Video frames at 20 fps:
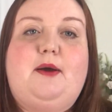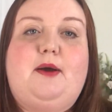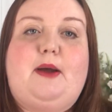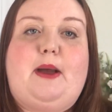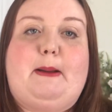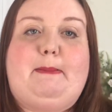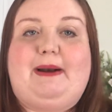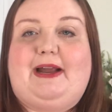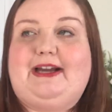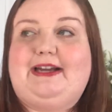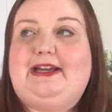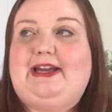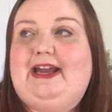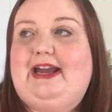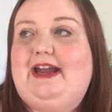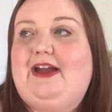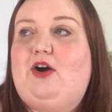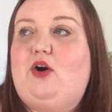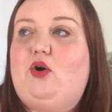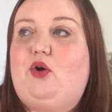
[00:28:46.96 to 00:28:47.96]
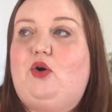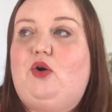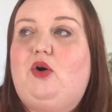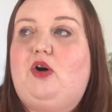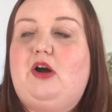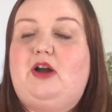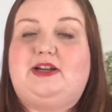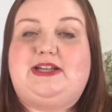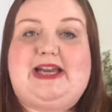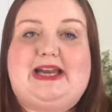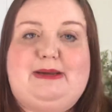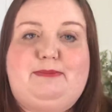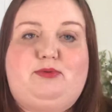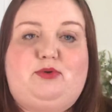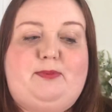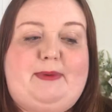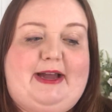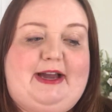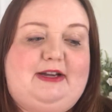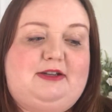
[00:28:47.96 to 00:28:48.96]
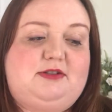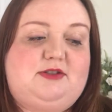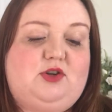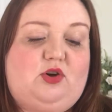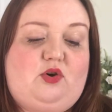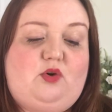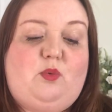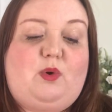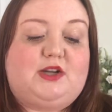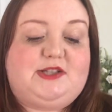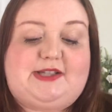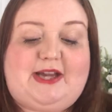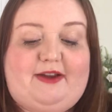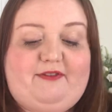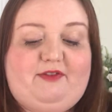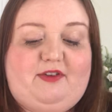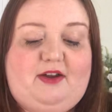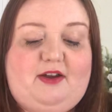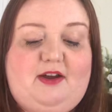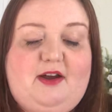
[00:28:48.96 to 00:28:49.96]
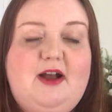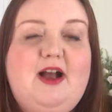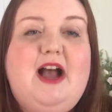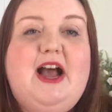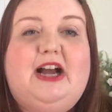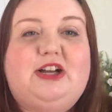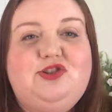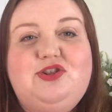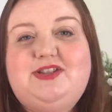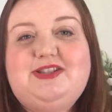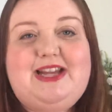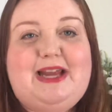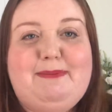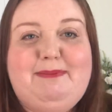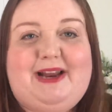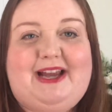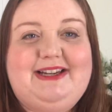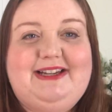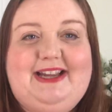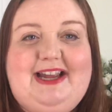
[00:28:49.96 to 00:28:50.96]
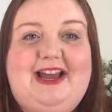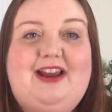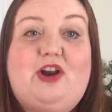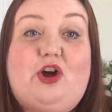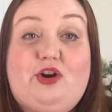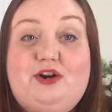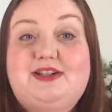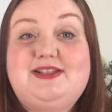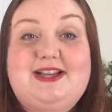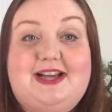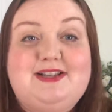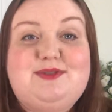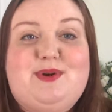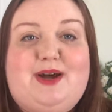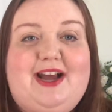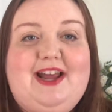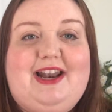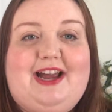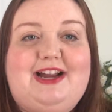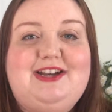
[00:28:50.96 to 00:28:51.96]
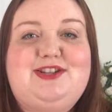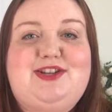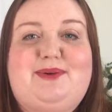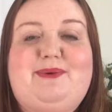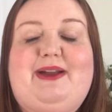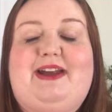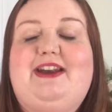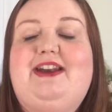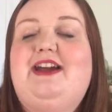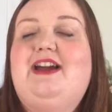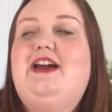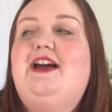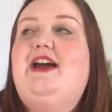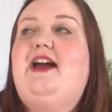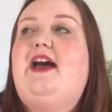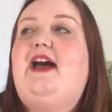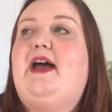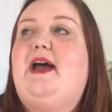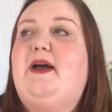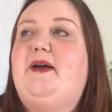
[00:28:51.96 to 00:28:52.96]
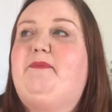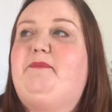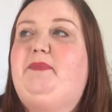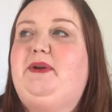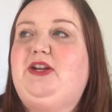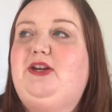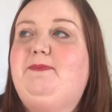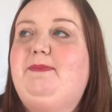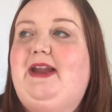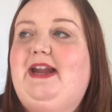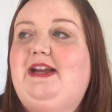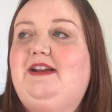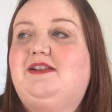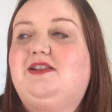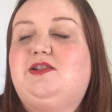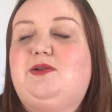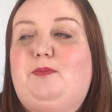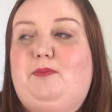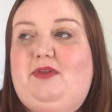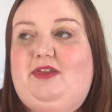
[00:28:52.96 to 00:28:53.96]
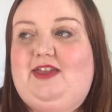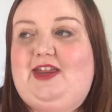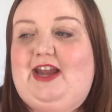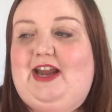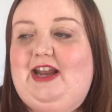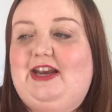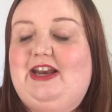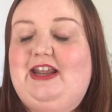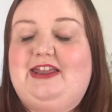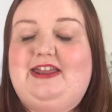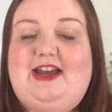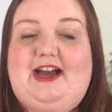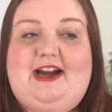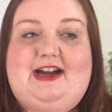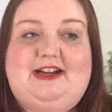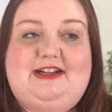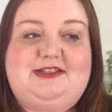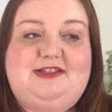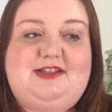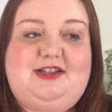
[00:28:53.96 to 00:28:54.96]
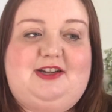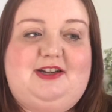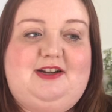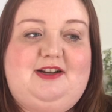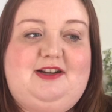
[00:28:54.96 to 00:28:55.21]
a blanket or a table mat or whatever. I just say blanket a lot because that's what I like doing. But you make something that